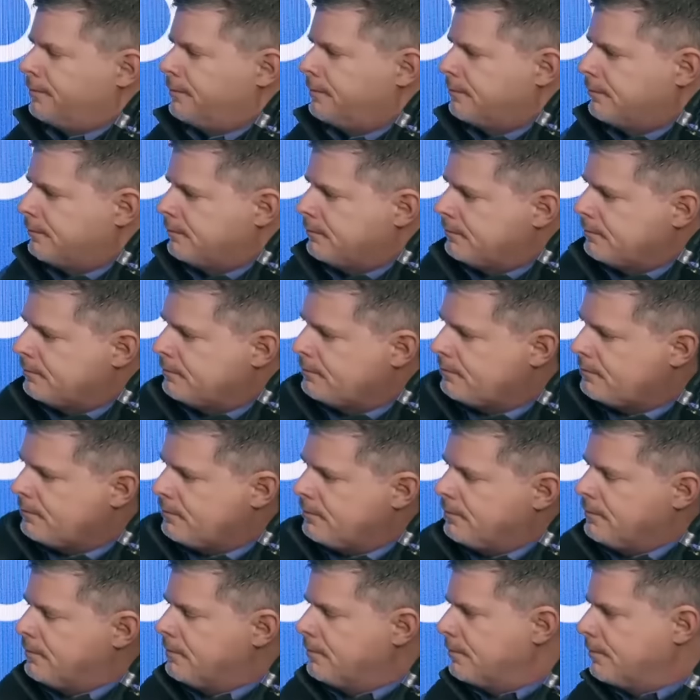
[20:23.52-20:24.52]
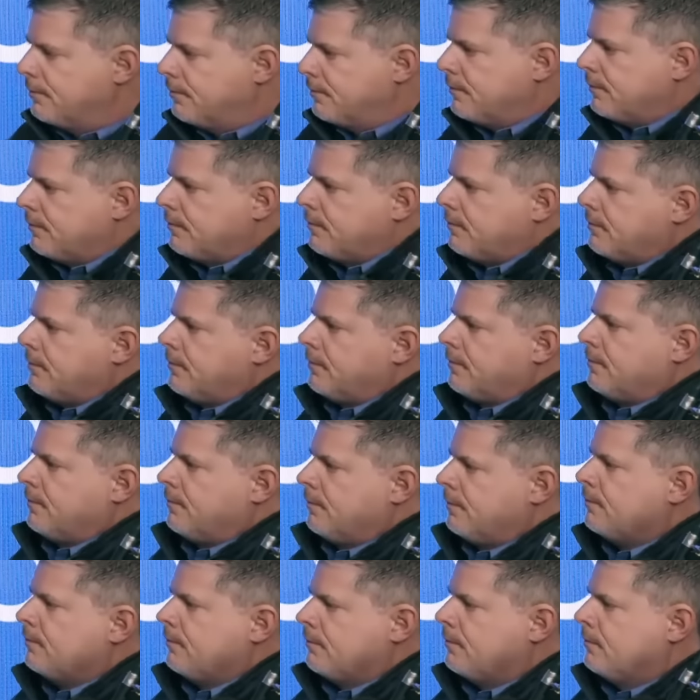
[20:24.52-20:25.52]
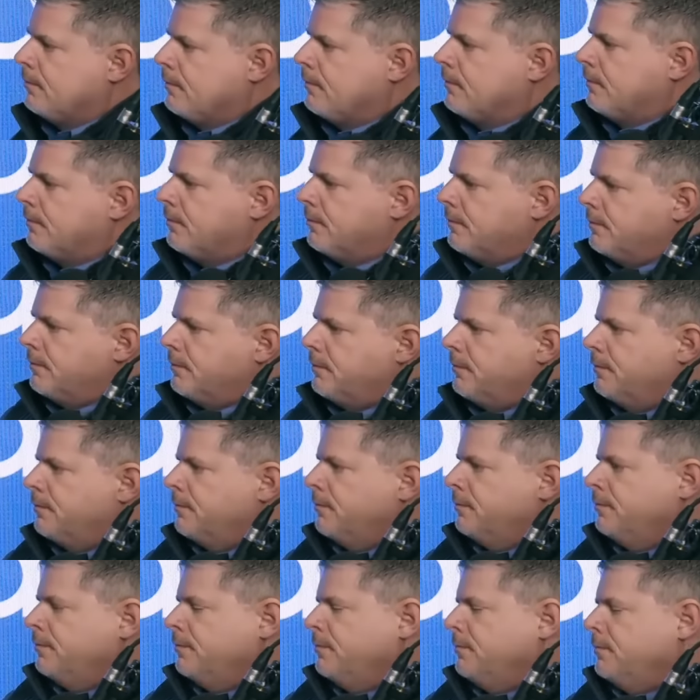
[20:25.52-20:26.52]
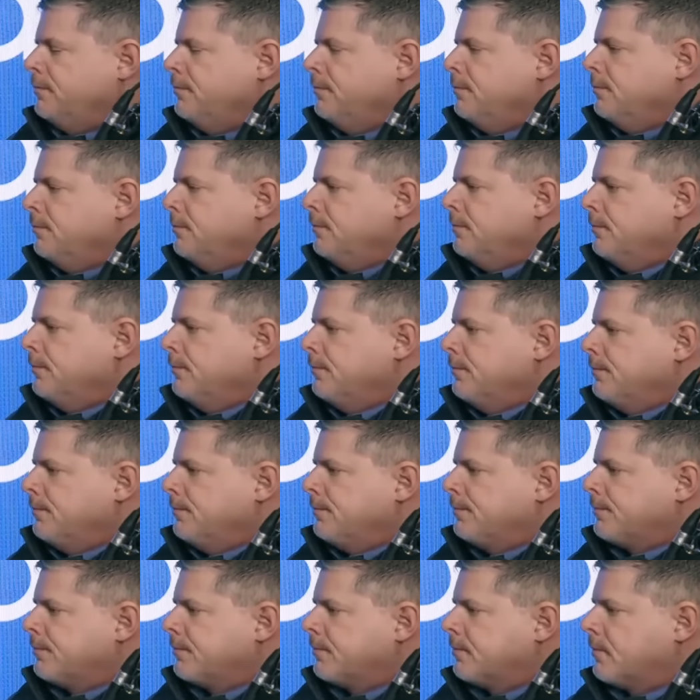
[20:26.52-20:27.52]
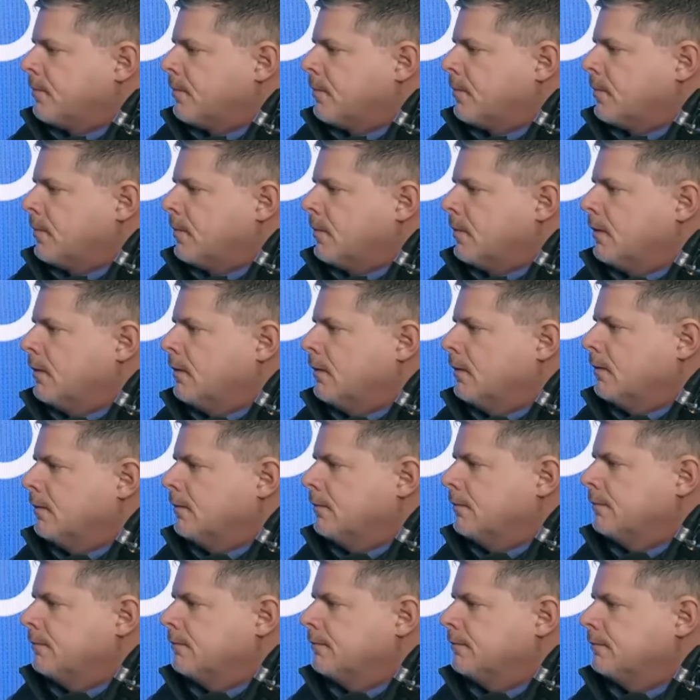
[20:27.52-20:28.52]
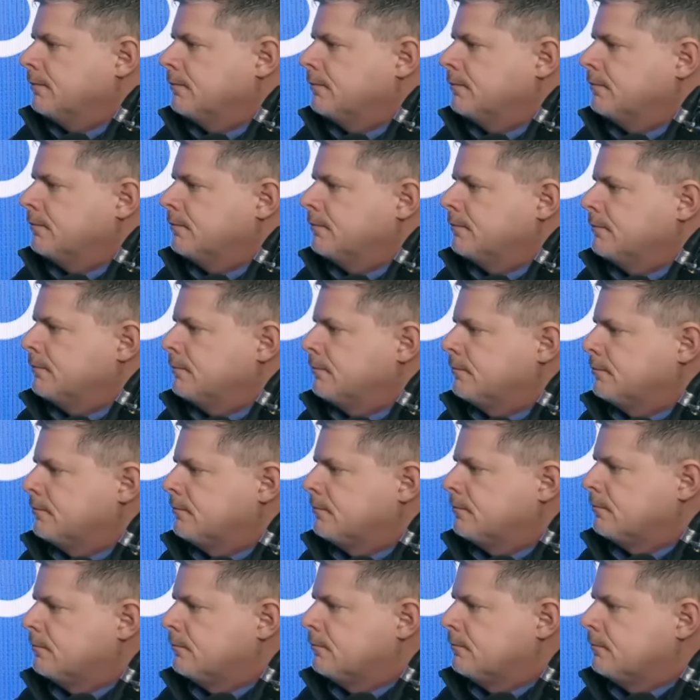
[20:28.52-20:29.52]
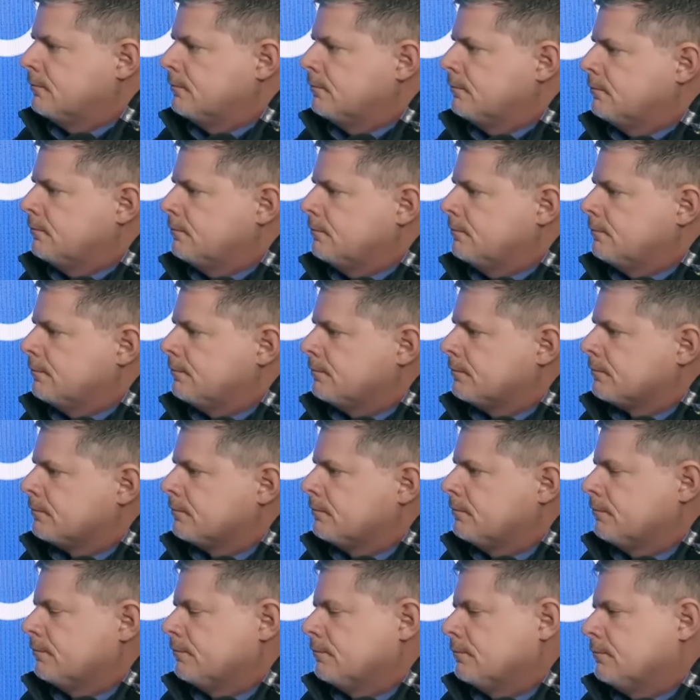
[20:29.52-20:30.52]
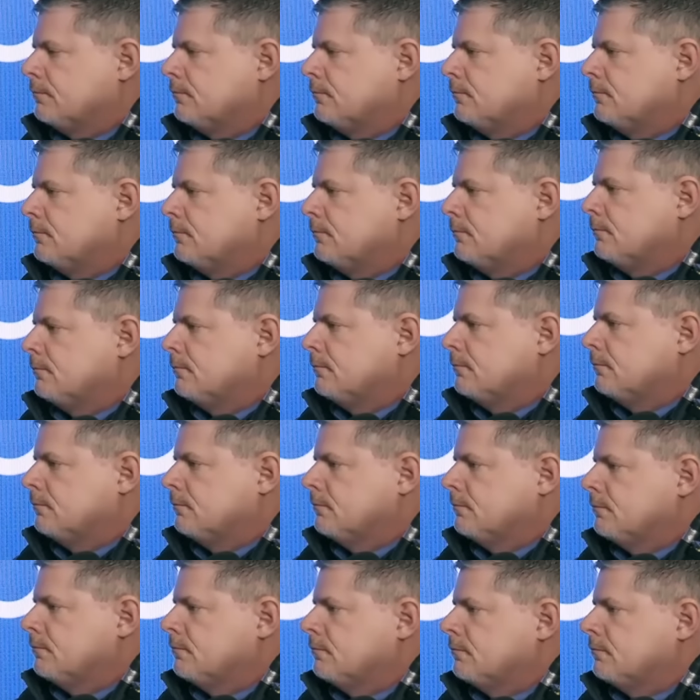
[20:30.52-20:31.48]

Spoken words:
No words are spoken by the person on screen.